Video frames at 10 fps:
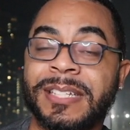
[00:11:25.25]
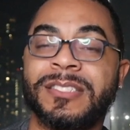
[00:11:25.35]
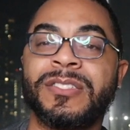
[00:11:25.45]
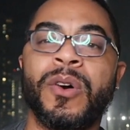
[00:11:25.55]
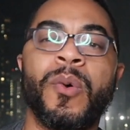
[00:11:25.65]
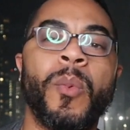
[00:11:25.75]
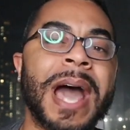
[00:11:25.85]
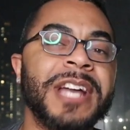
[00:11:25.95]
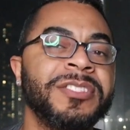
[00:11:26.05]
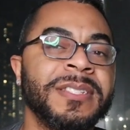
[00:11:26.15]
So
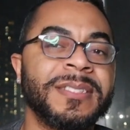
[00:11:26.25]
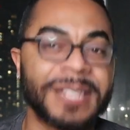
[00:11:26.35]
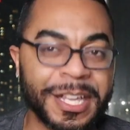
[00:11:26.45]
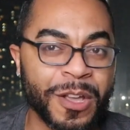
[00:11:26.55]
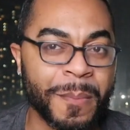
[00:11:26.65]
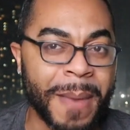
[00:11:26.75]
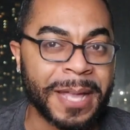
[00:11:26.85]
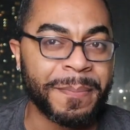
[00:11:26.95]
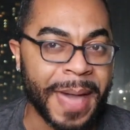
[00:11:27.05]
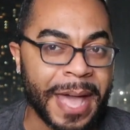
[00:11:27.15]
why did you need to take your
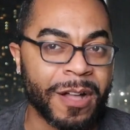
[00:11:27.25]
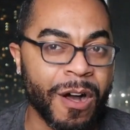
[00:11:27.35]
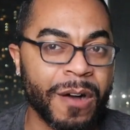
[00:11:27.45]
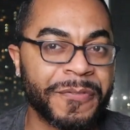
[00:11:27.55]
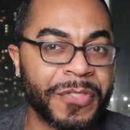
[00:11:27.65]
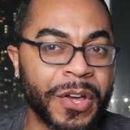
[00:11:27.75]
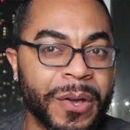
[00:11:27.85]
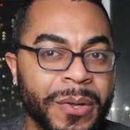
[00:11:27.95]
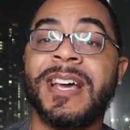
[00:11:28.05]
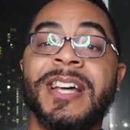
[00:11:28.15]
mic pack off, though?